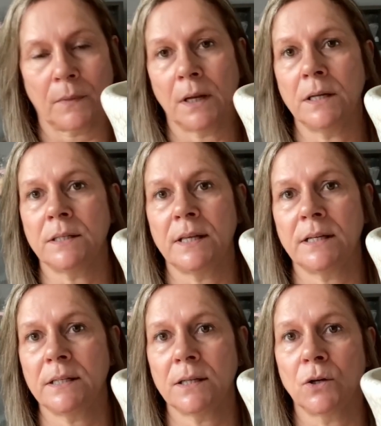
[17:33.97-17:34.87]
is
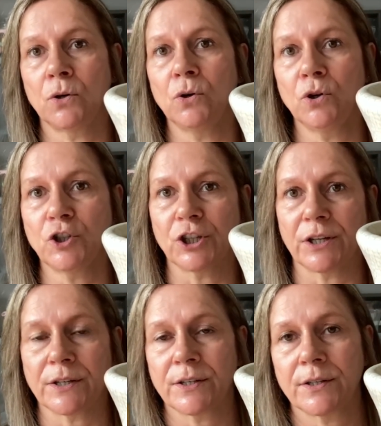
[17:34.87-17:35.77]
this
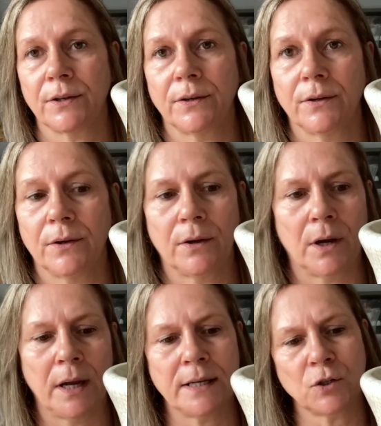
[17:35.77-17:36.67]
gorgeous,
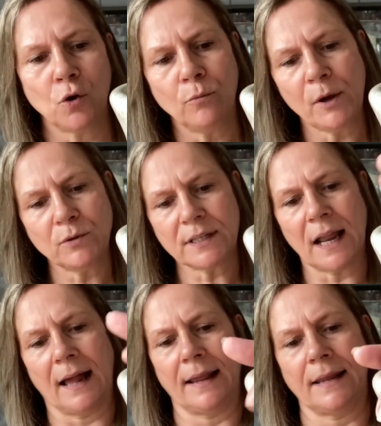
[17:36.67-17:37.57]
it's almost
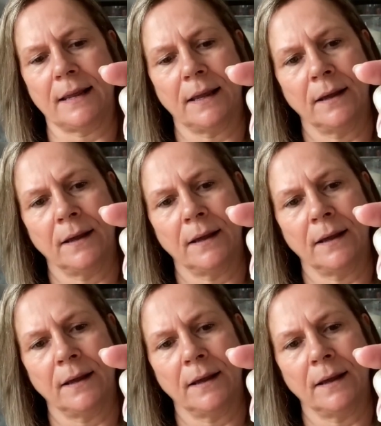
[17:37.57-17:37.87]
like